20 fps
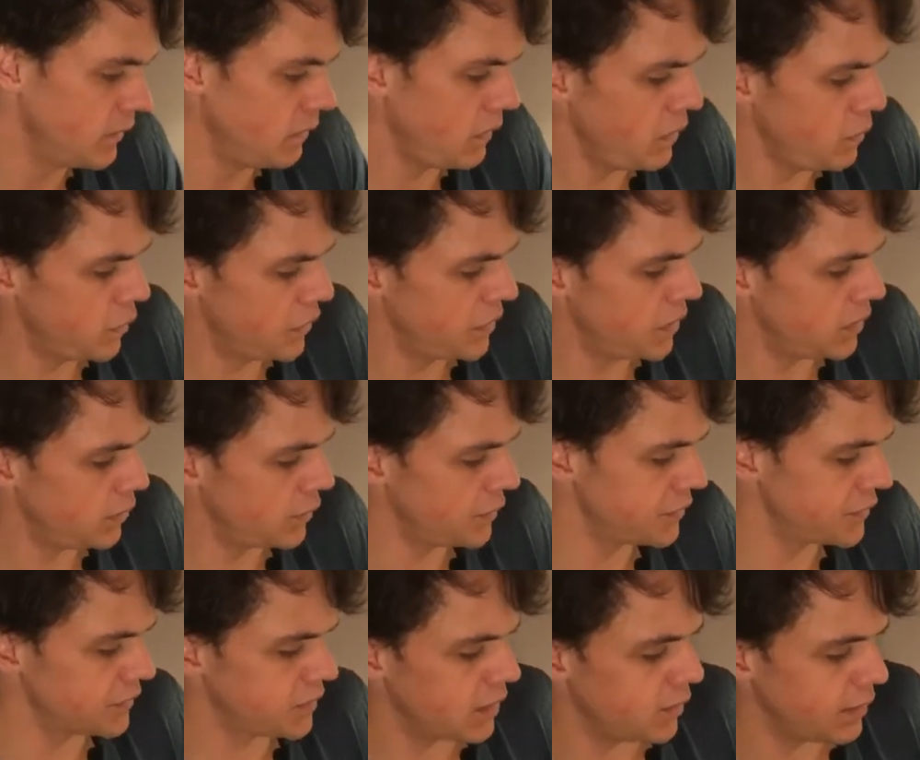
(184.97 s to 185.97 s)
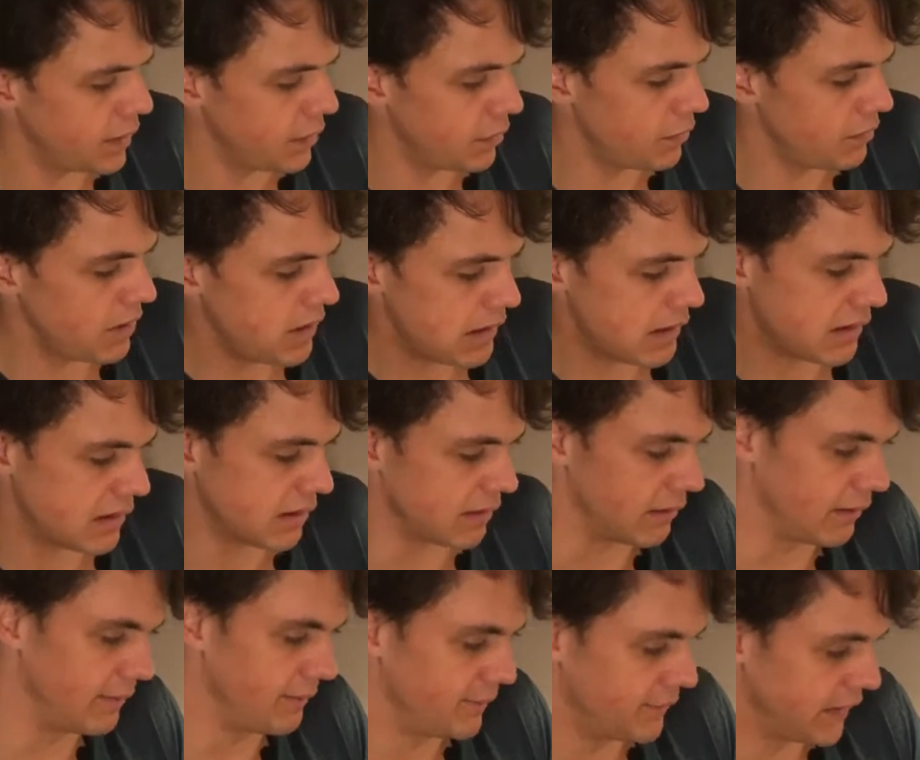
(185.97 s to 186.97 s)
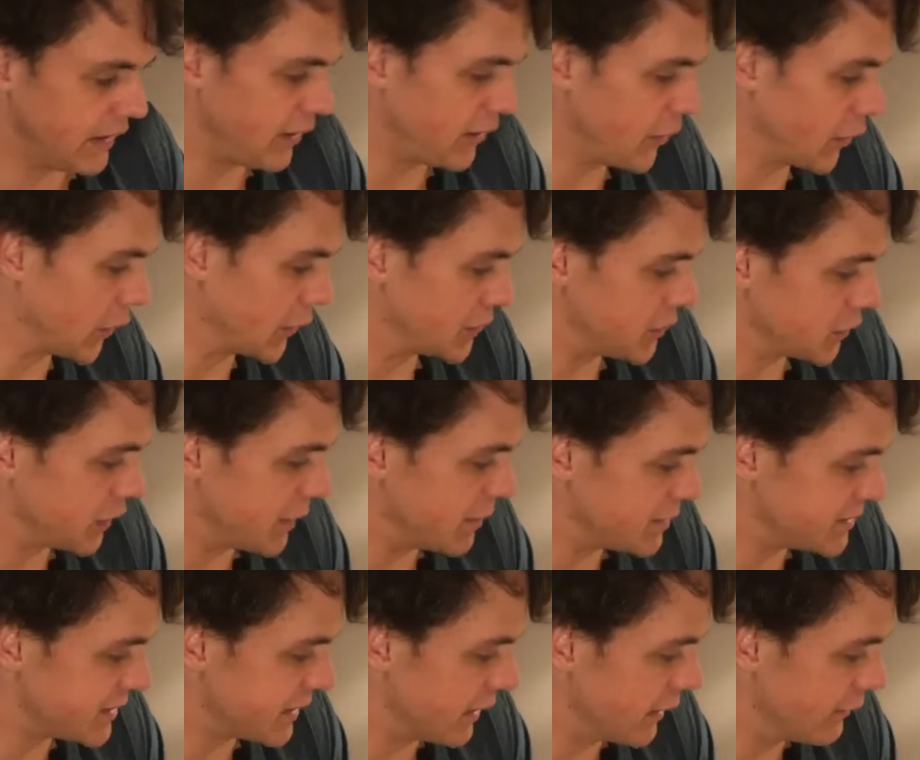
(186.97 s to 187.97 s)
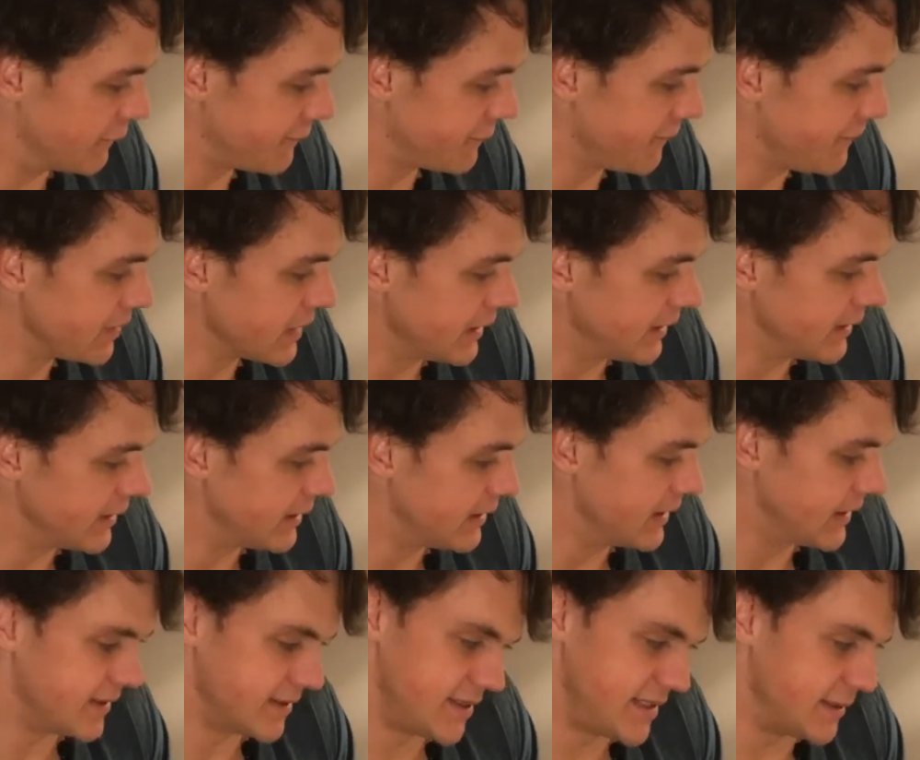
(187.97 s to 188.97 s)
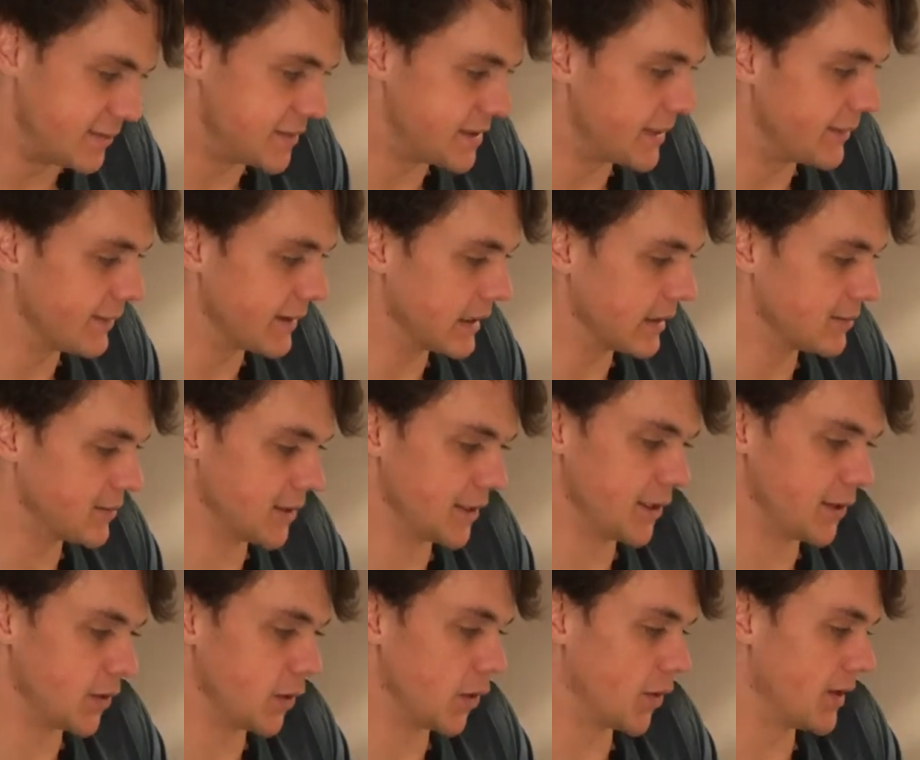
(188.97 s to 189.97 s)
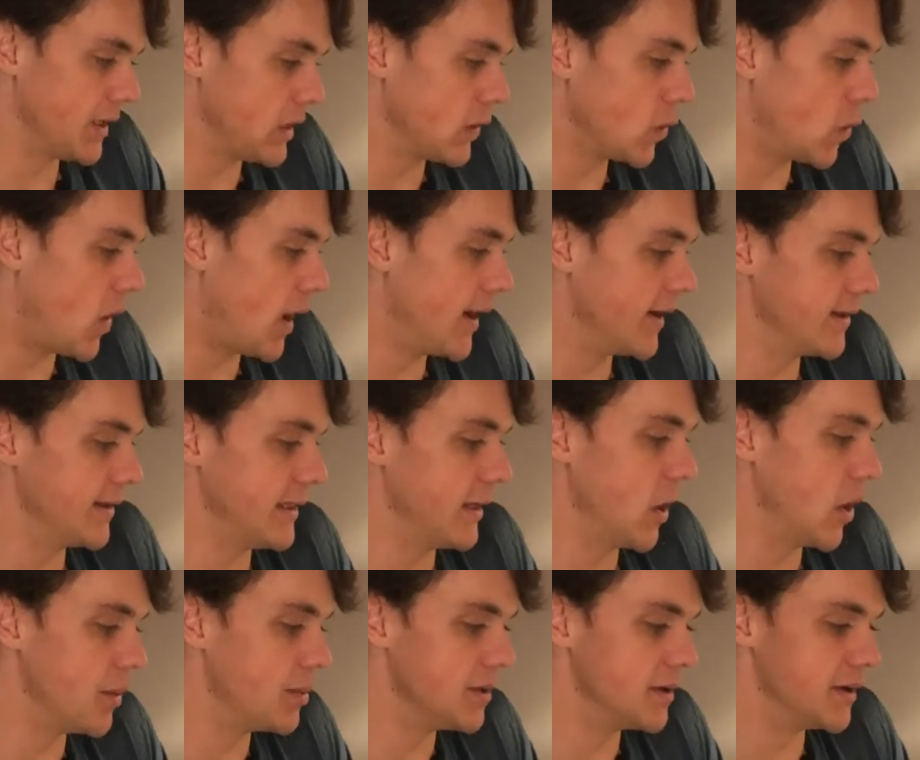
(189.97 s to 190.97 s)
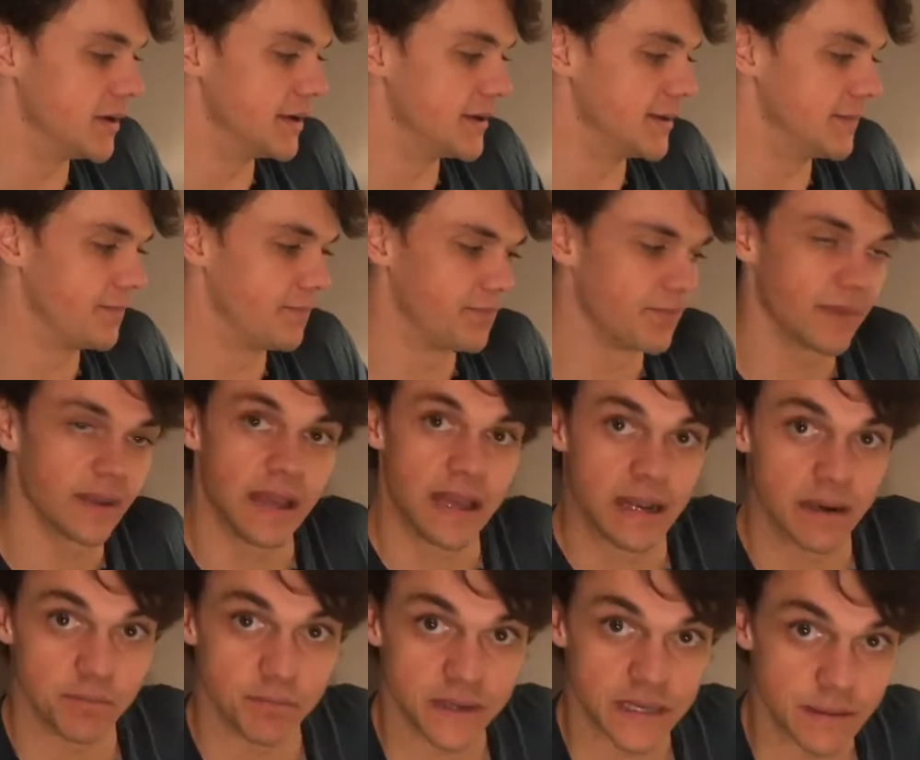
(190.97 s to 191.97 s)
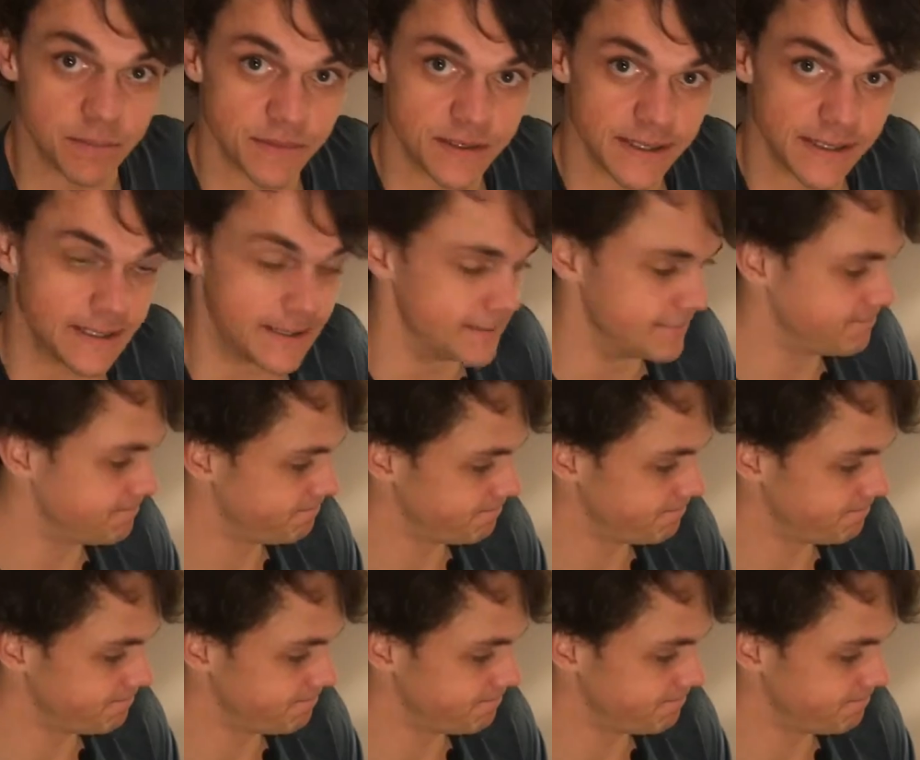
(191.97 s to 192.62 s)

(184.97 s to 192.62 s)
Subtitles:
I wonder what's going on here, he thought to himself, and tiptoeing up to the door, he quietly opened it and peeped in.